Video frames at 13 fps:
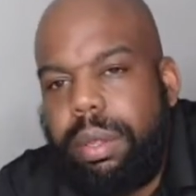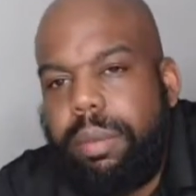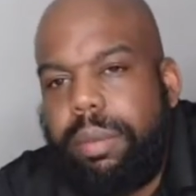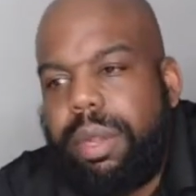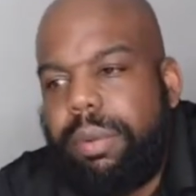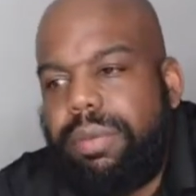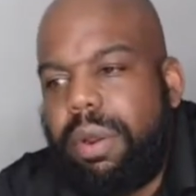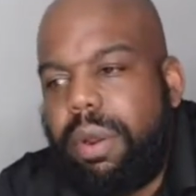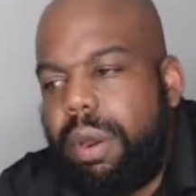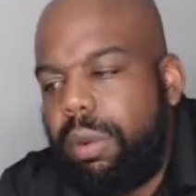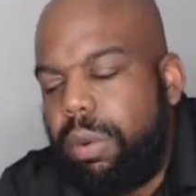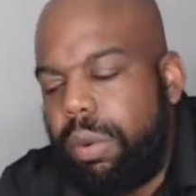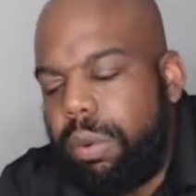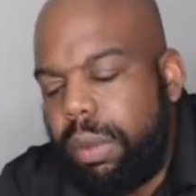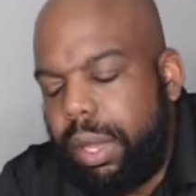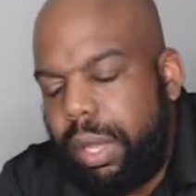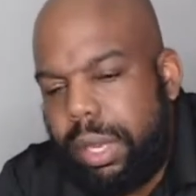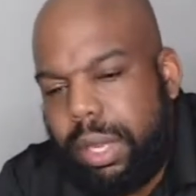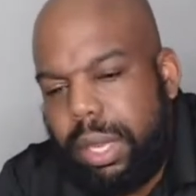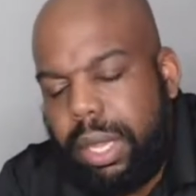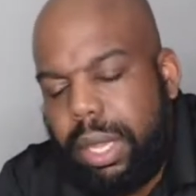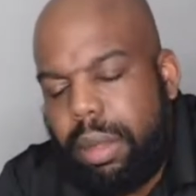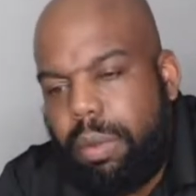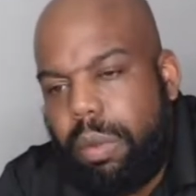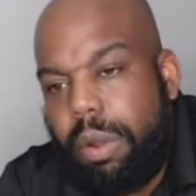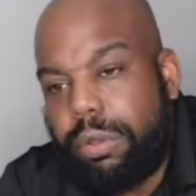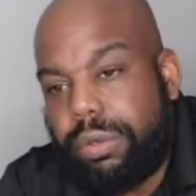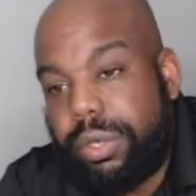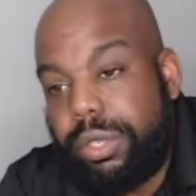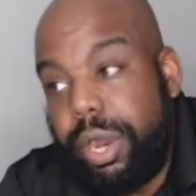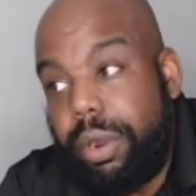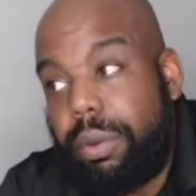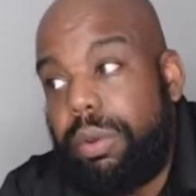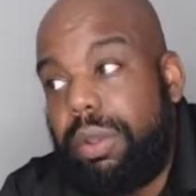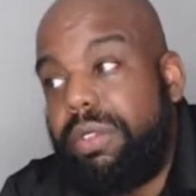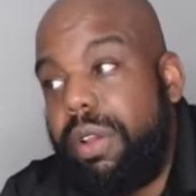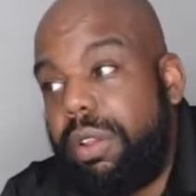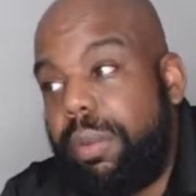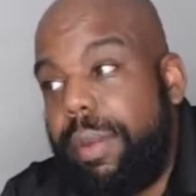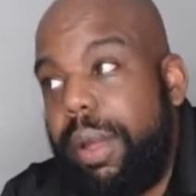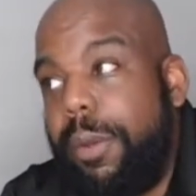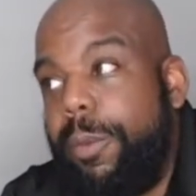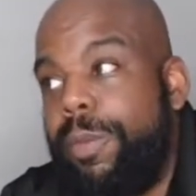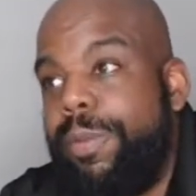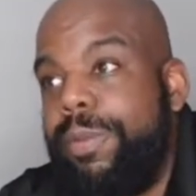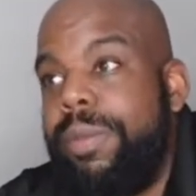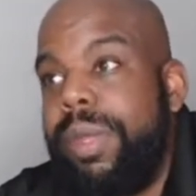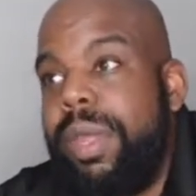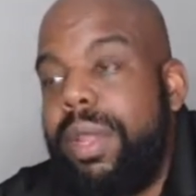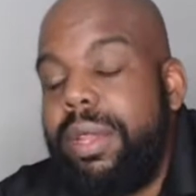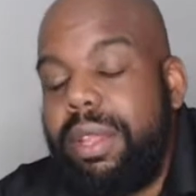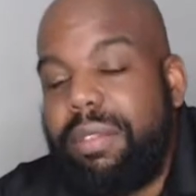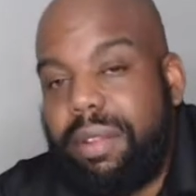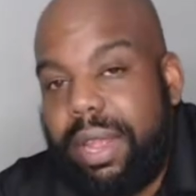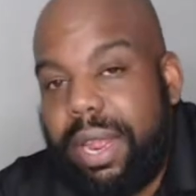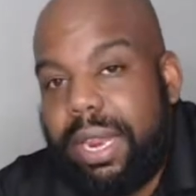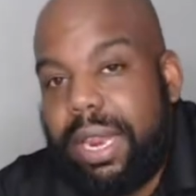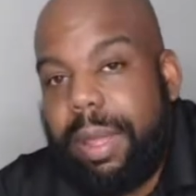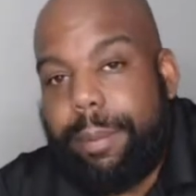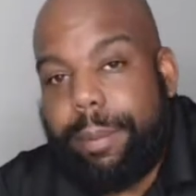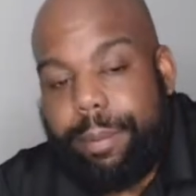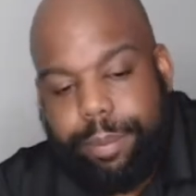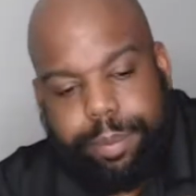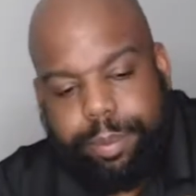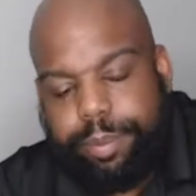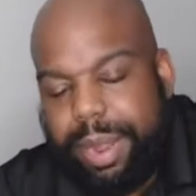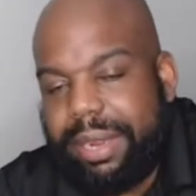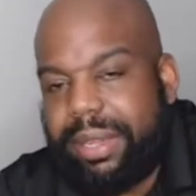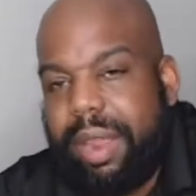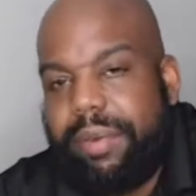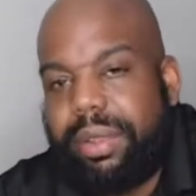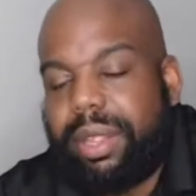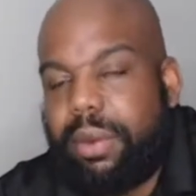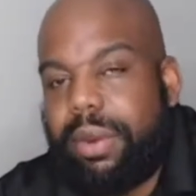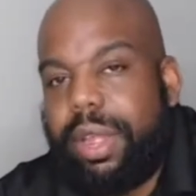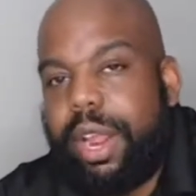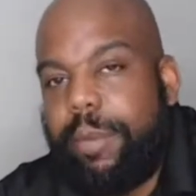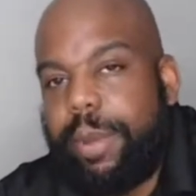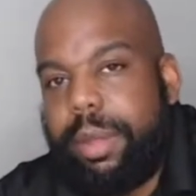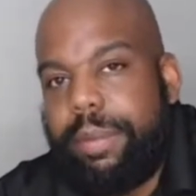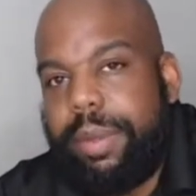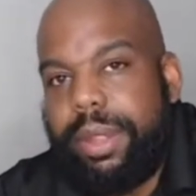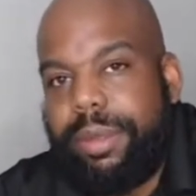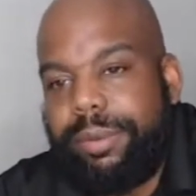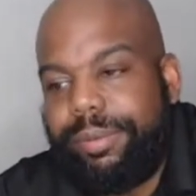but there was an article in the Wall Street Journal that talked about this lady that banked everything on Airbnb.